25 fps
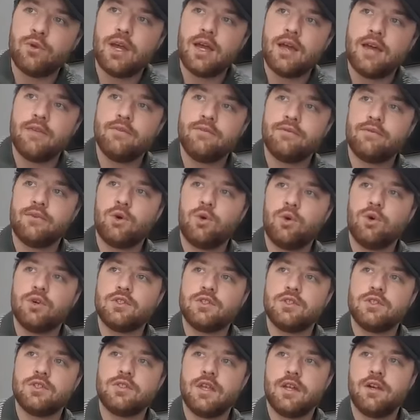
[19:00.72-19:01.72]
have
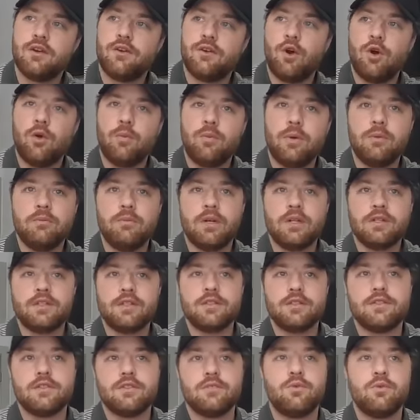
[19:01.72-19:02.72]
courses that are open, but
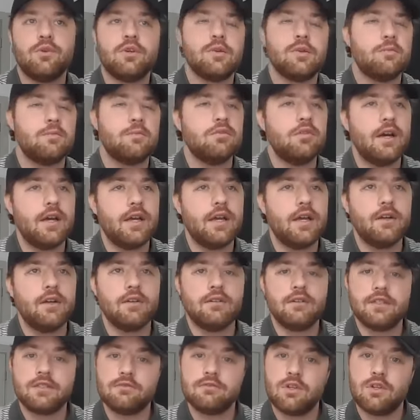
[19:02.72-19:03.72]
it's unsupported play, or
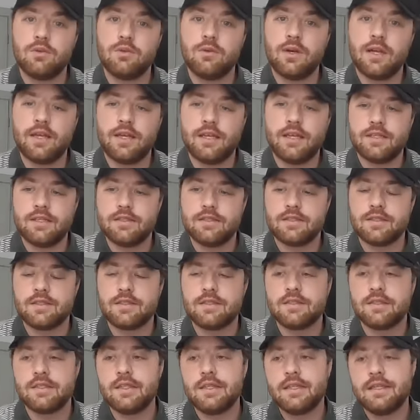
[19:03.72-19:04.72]
at least local is,
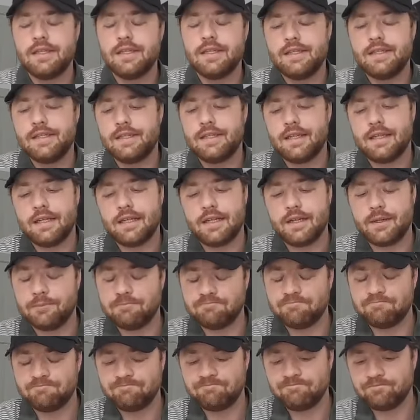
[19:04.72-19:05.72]
and
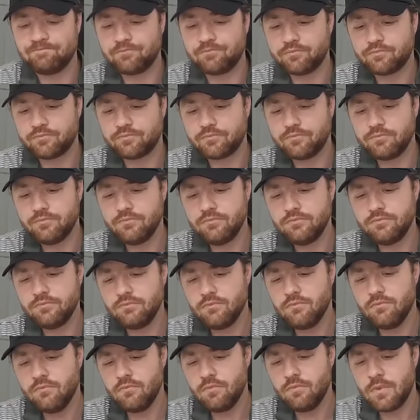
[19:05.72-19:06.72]
um,
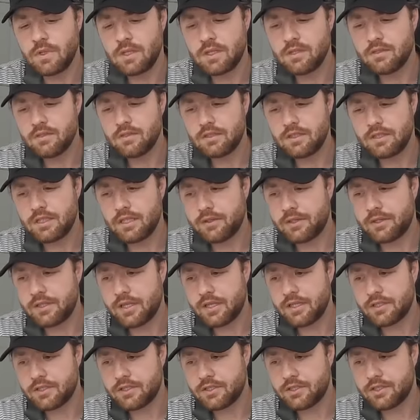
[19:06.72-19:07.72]

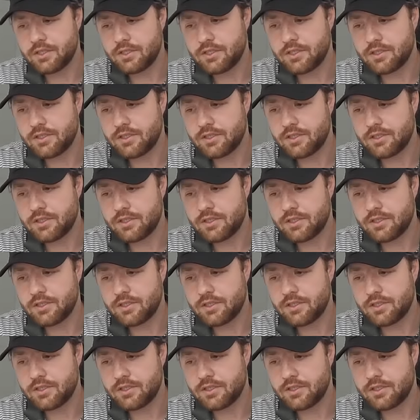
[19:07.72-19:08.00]
it's